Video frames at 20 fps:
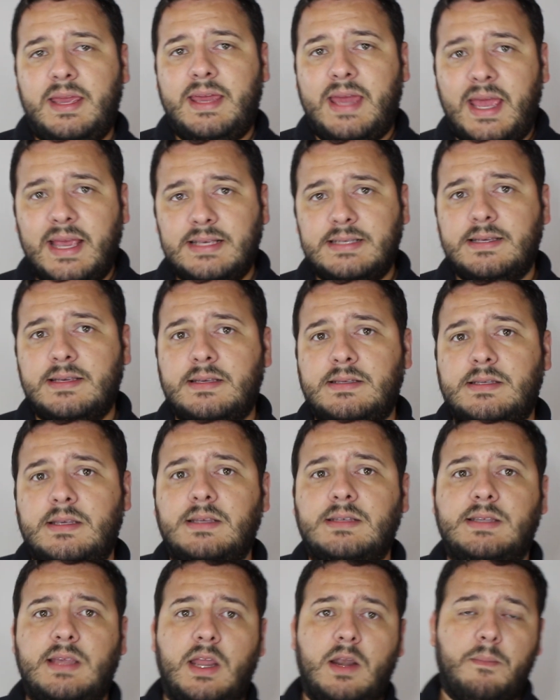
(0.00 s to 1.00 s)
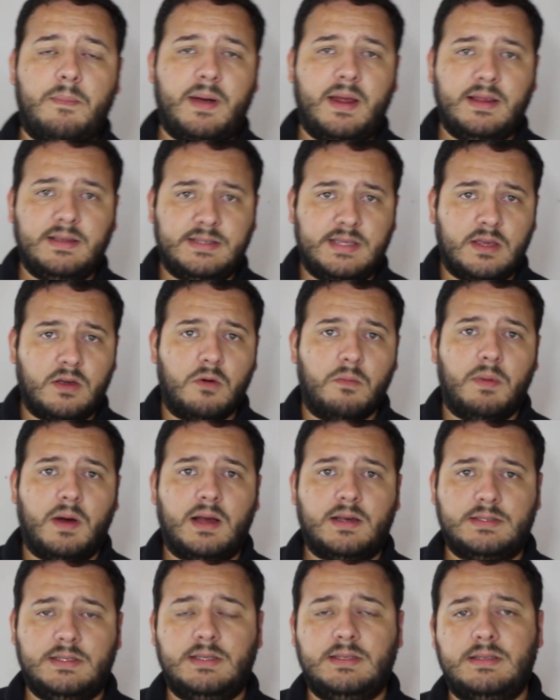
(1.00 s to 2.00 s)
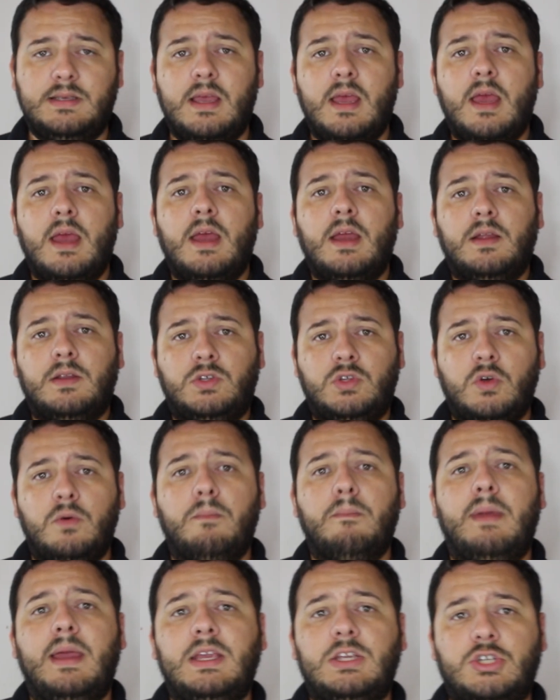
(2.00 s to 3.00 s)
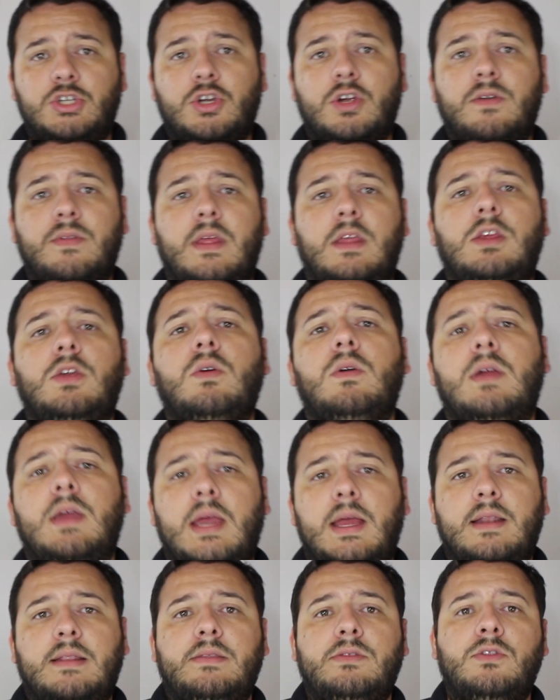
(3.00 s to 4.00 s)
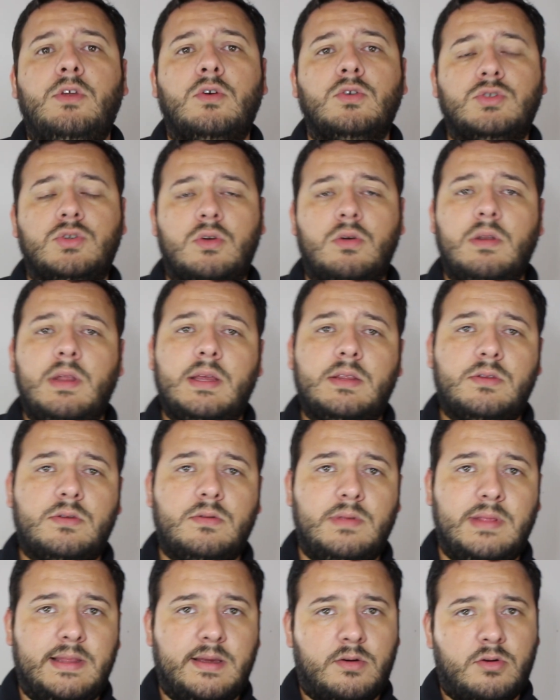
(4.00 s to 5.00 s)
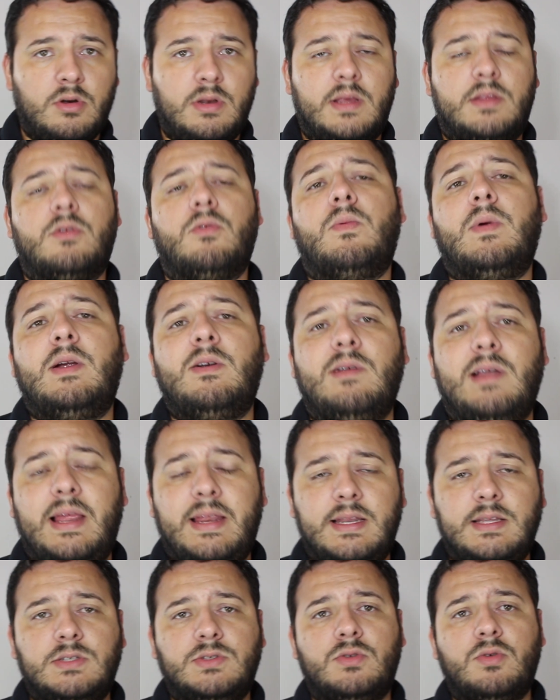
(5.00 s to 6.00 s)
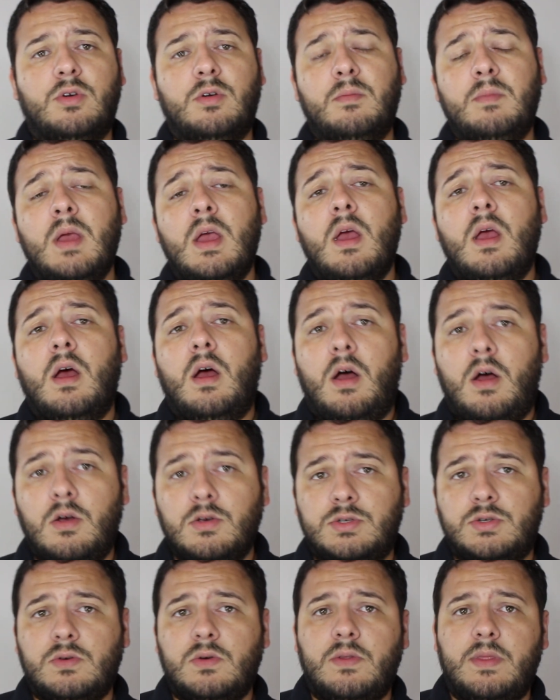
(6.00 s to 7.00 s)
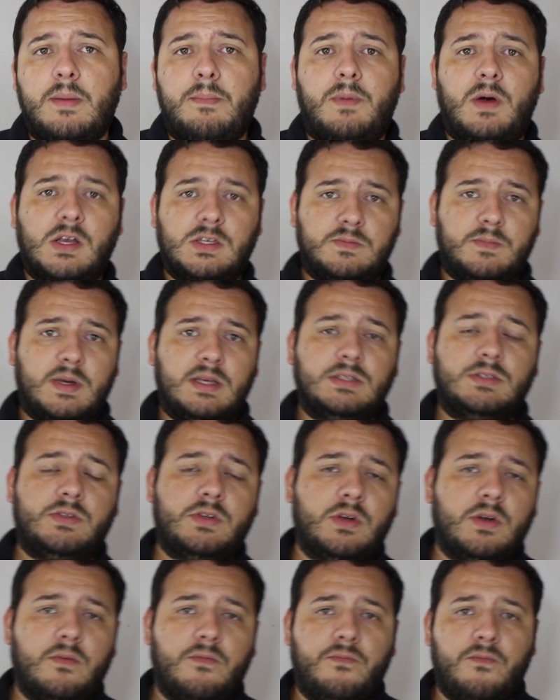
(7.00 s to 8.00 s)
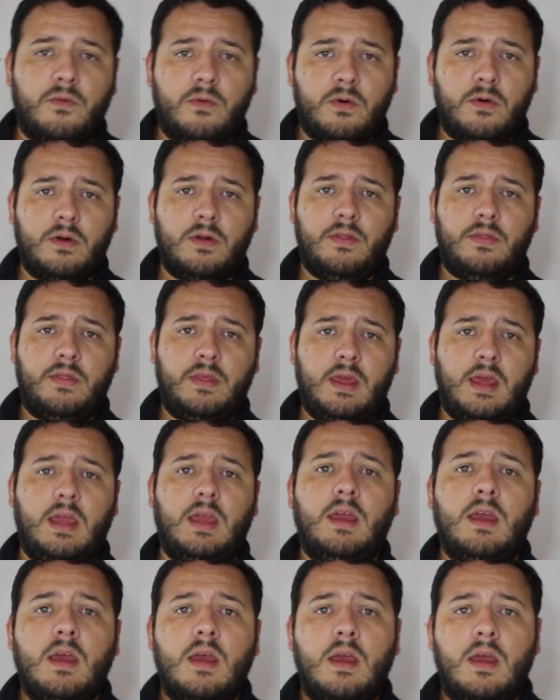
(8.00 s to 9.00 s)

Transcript: cases instead of buying single boxes to make sure that you get those collector rare Lightning Storm. Also, the boss monster for the